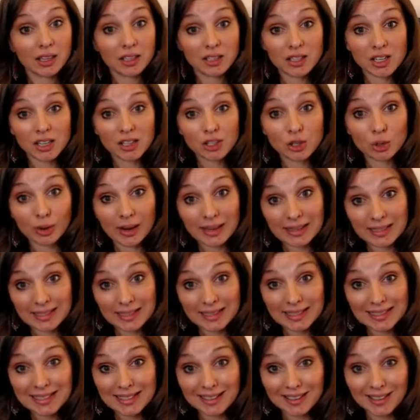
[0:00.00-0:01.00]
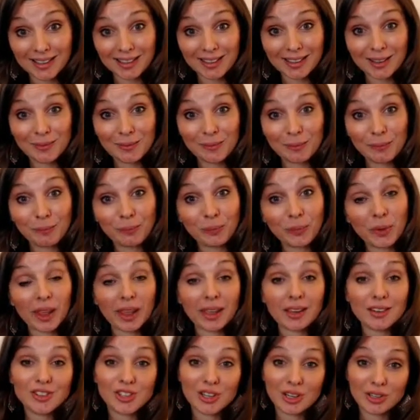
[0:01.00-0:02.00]
gender identity,
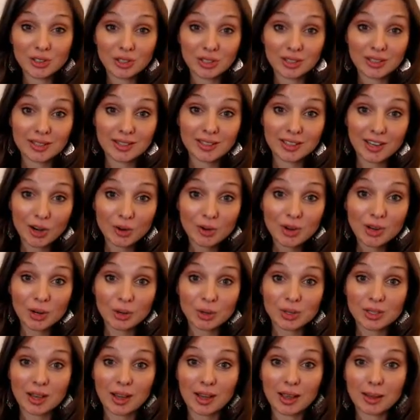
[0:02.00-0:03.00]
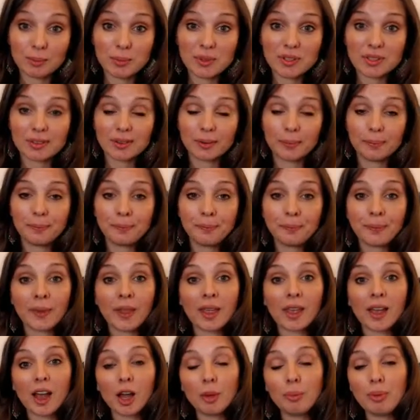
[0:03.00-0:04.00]
and gendered stereotypes
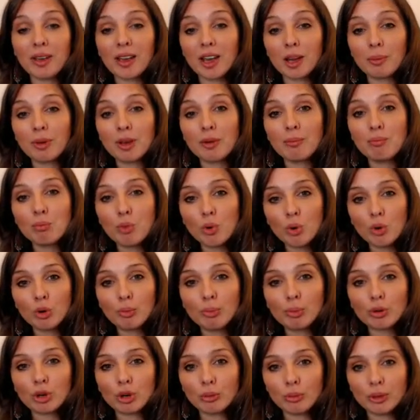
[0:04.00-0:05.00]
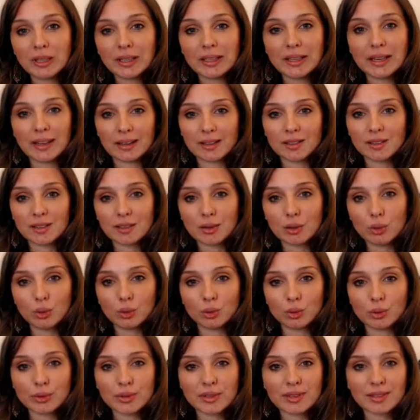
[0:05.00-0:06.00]
are becoming more prominent in
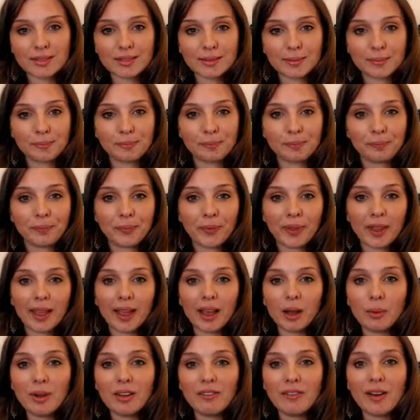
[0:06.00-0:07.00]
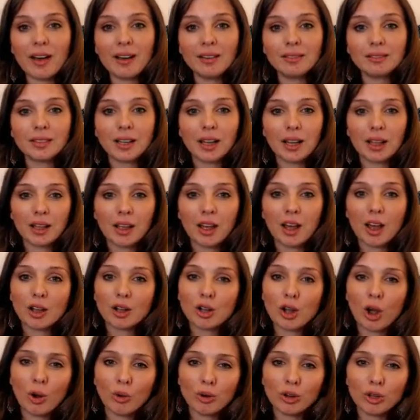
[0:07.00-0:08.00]
schools. However,
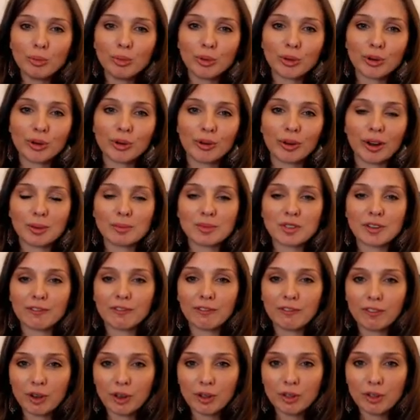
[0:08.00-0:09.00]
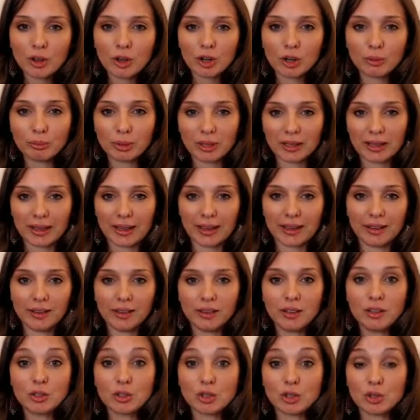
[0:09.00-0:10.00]
choral programs are further
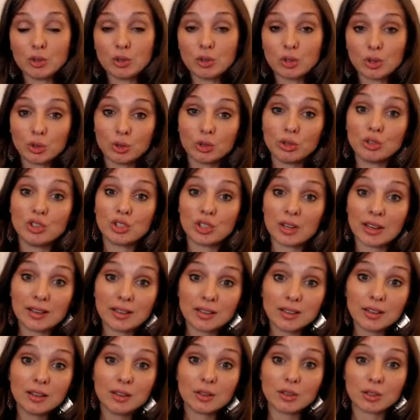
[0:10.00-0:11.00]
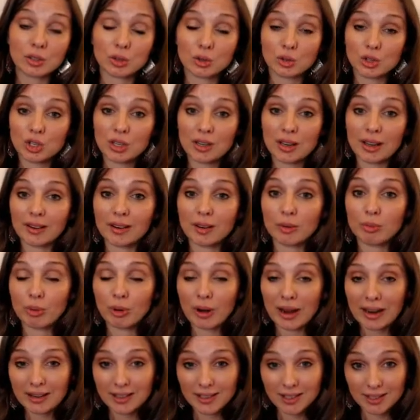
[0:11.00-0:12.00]
complicated due to gendered associated
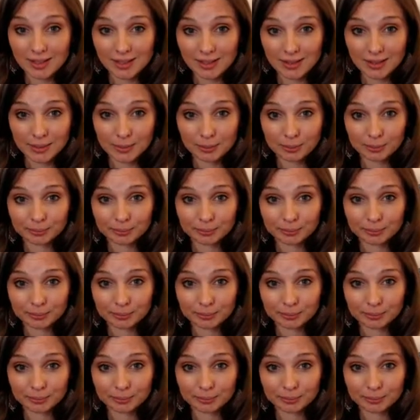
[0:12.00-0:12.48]
practice.